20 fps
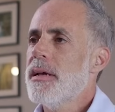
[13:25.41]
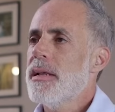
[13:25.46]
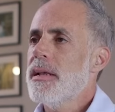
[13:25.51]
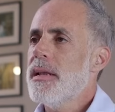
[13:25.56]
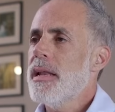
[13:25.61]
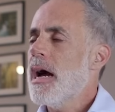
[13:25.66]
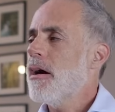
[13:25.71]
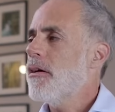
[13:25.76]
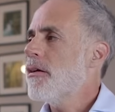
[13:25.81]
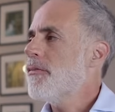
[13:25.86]

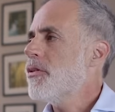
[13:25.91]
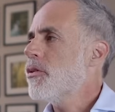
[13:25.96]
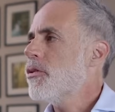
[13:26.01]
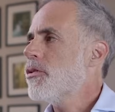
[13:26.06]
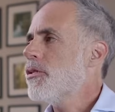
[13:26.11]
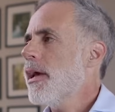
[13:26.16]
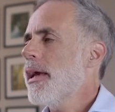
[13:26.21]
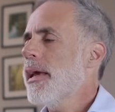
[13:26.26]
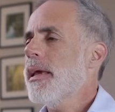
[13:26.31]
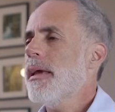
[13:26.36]
Now, if you
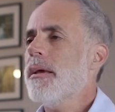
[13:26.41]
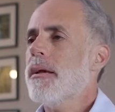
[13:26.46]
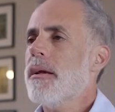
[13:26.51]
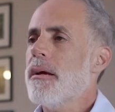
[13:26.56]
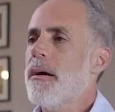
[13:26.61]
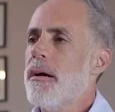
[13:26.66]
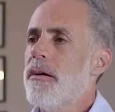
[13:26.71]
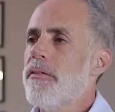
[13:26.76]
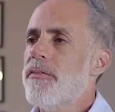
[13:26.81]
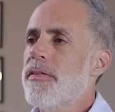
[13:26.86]
take
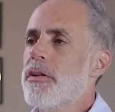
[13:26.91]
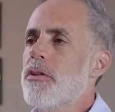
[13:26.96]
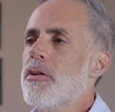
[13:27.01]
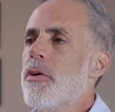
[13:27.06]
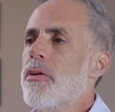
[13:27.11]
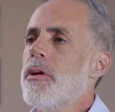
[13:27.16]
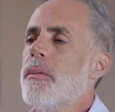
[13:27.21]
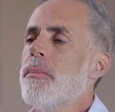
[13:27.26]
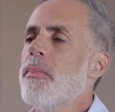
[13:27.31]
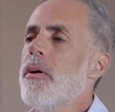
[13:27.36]

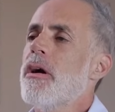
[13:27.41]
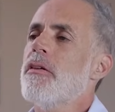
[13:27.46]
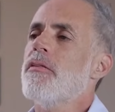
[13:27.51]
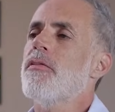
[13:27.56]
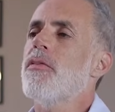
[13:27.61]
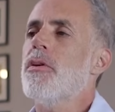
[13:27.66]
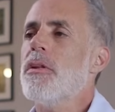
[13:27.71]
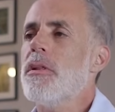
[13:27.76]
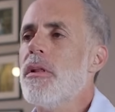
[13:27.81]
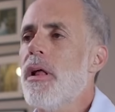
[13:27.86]
Victoria Park,
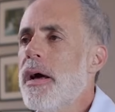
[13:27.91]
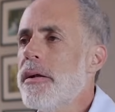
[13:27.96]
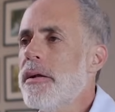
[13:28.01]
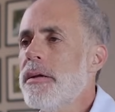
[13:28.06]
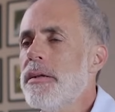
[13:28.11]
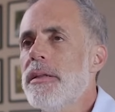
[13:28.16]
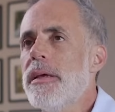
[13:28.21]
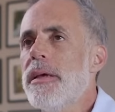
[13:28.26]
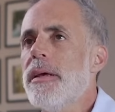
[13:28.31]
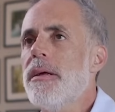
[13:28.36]
Fort
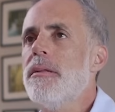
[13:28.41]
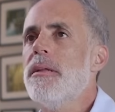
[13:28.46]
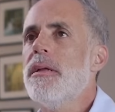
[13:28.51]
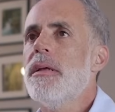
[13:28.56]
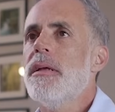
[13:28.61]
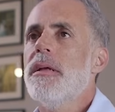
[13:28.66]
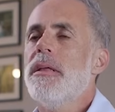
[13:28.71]
Lauderdale,